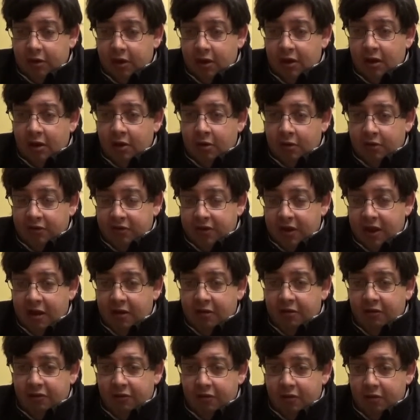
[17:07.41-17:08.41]
I know it
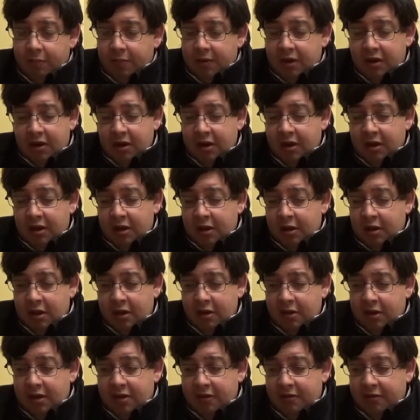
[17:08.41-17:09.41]
sounds but
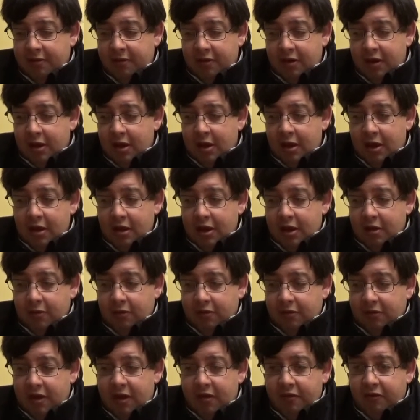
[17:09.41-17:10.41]
there
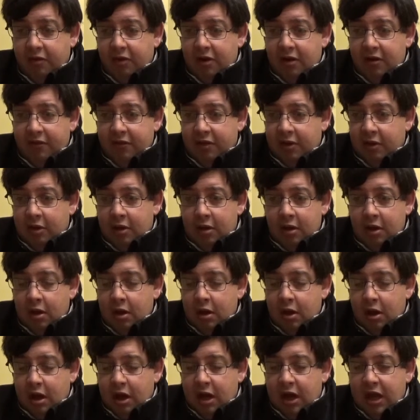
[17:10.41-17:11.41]
was never even
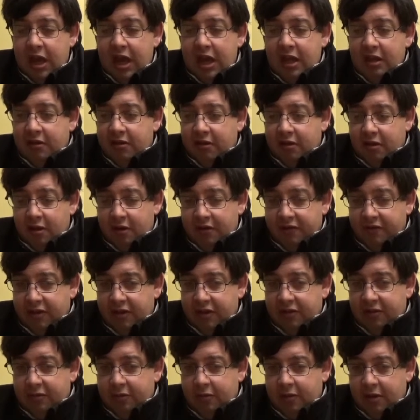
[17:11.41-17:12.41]
a hint of
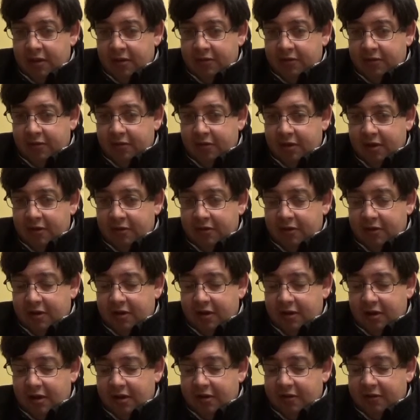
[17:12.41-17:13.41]
this
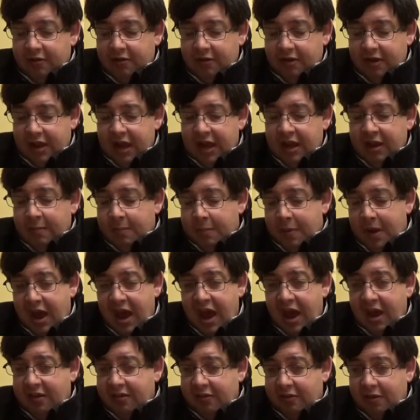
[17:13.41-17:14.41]
getting
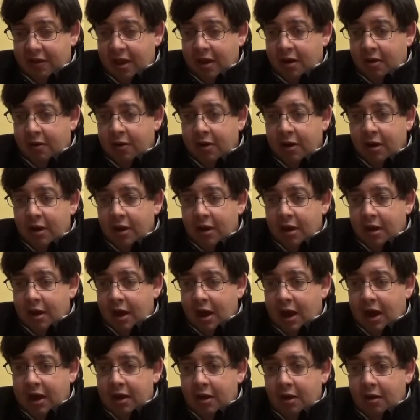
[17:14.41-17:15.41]
passed. Now,
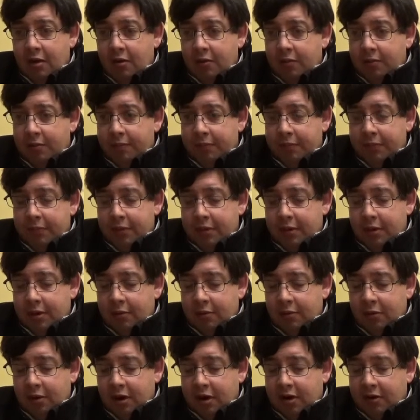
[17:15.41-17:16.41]
I know,
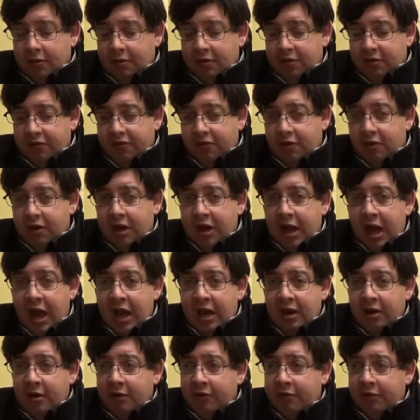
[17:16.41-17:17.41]
working with the
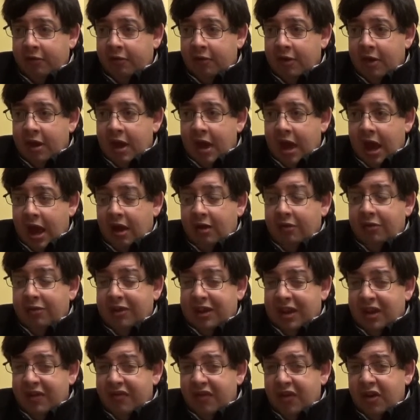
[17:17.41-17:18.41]
49ers,
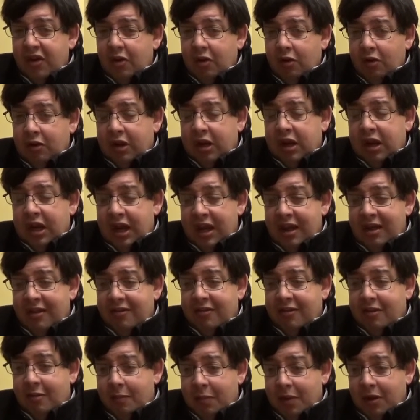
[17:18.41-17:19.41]
how difficult it
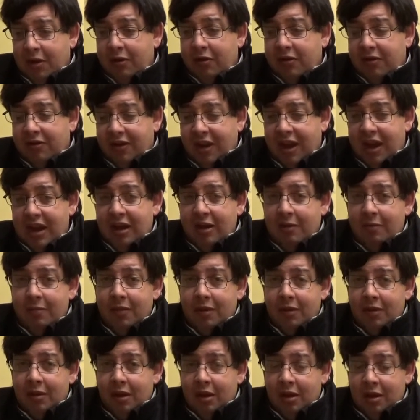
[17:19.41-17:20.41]
is to build a stadium
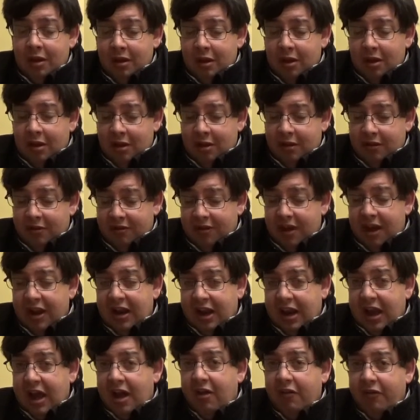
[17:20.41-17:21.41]
in the
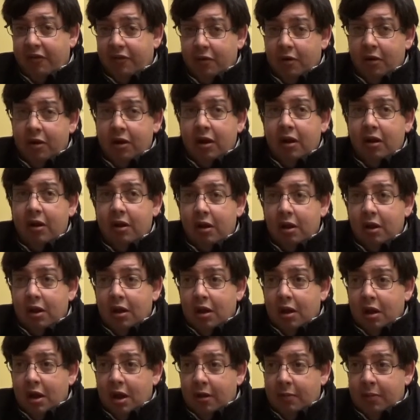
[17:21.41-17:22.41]
state of California.
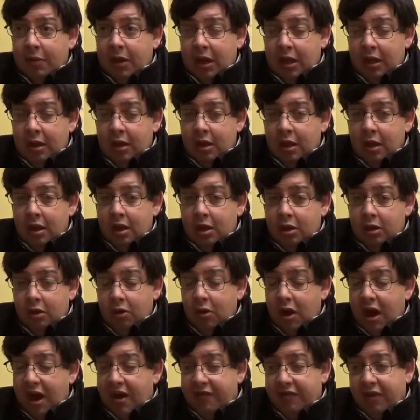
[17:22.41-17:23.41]
I mean,
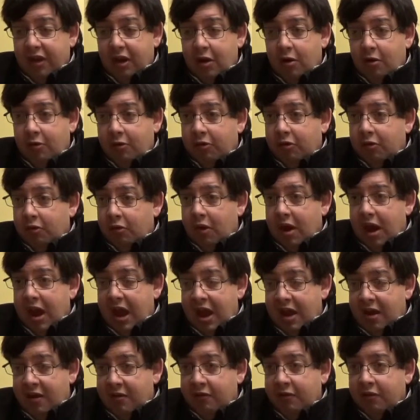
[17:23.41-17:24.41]
you have to go through
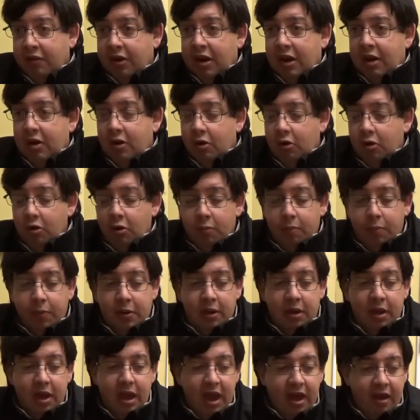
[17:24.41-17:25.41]
every hoop,
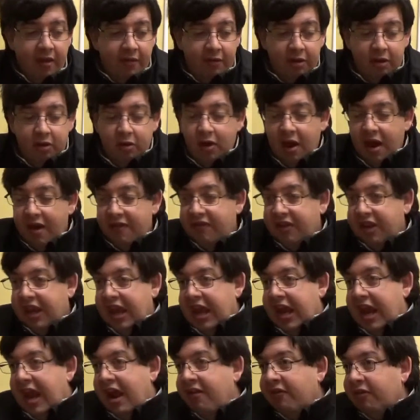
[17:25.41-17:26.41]
and you have to
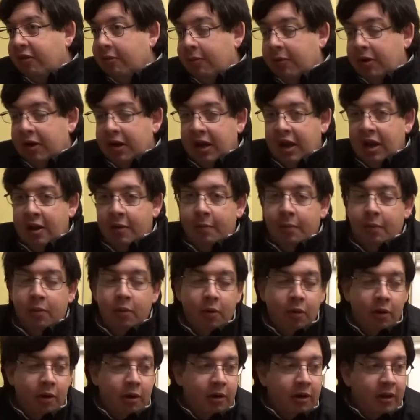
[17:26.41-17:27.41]
get everybody on
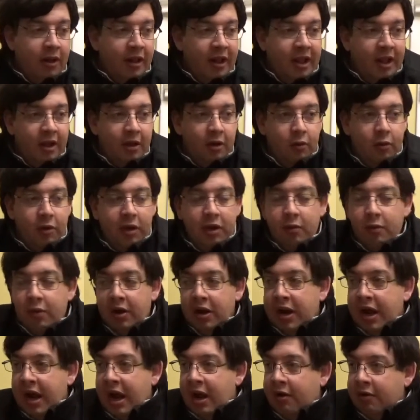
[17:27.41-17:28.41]
board. We
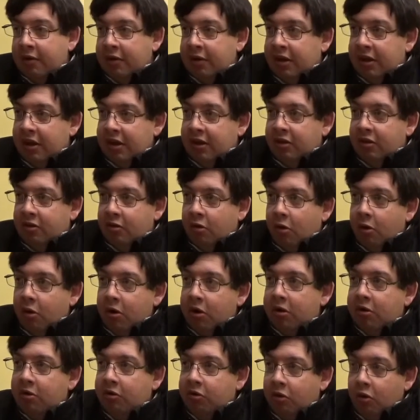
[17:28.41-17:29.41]
went out and did
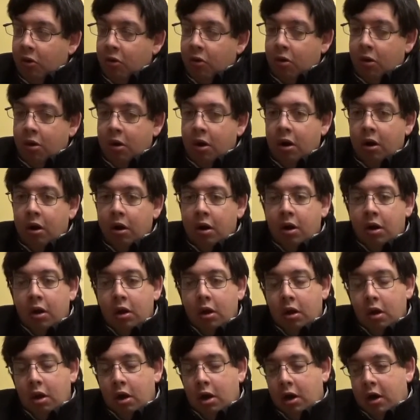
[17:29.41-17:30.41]
door-to-door,
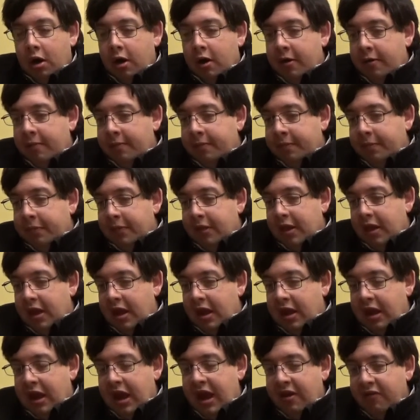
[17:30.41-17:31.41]
and
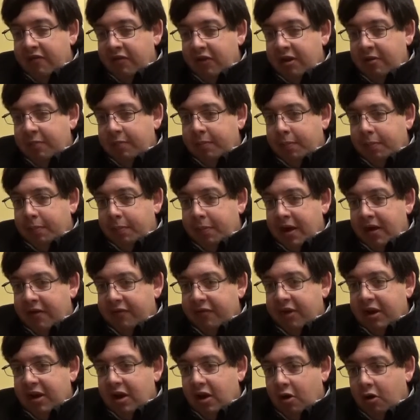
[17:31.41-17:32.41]

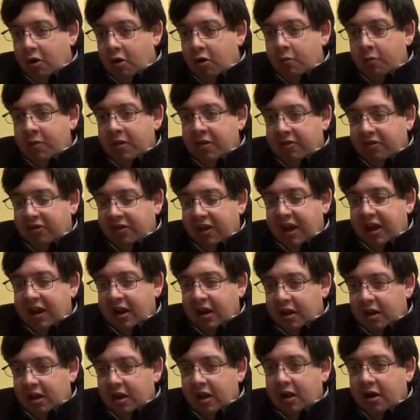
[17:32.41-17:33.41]
every home in
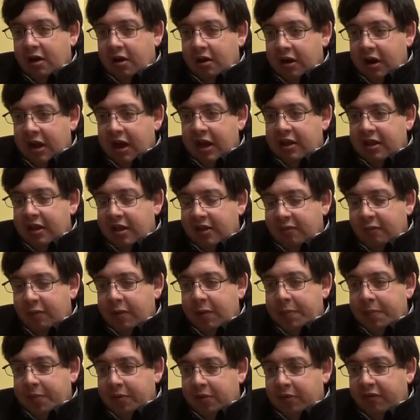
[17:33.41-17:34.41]
Santa Clara to get these
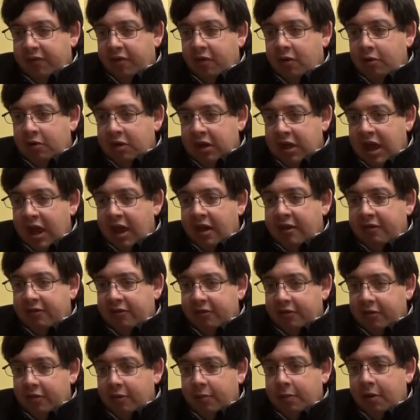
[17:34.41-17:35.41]
people to vote
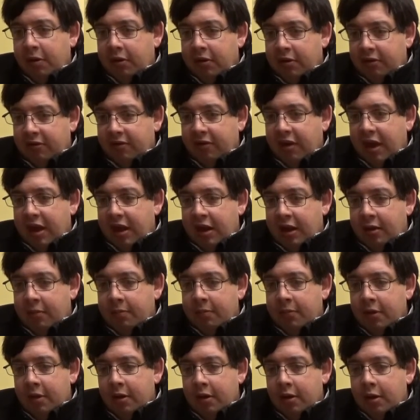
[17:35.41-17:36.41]
yes to build a
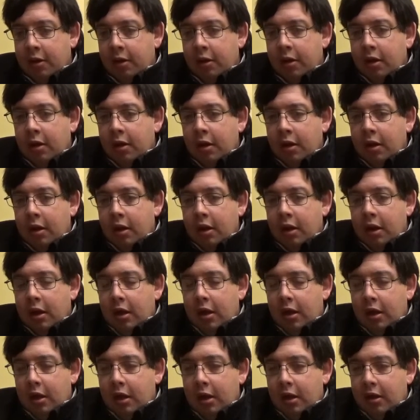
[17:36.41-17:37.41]
stadium.
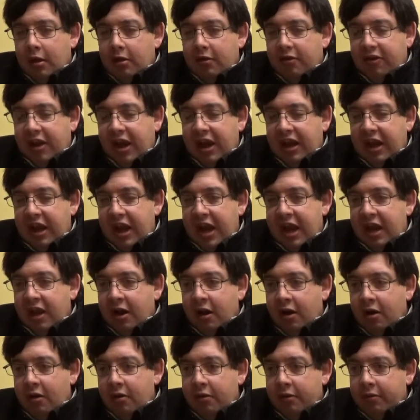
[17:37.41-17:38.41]
San
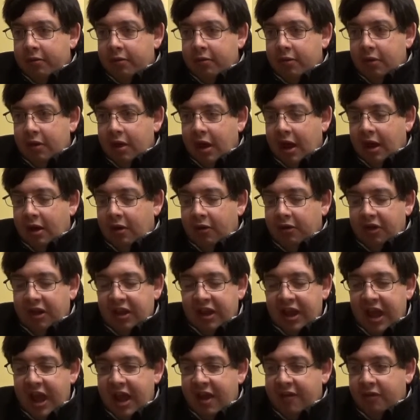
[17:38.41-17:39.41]
Diego, I don't
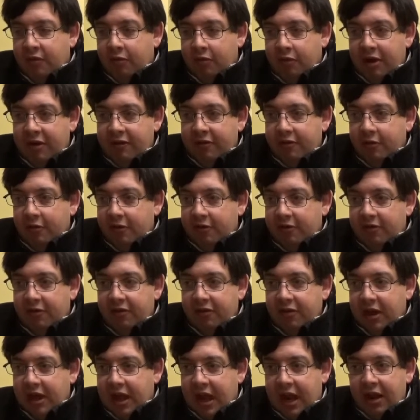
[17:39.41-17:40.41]
think they have the
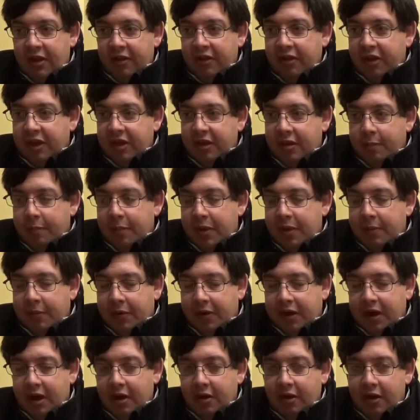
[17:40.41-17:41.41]
resources, and I don't think the
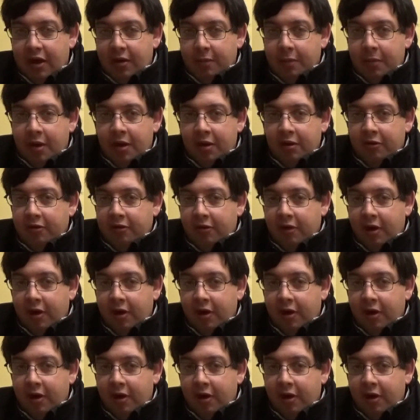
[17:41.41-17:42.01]
people care that much.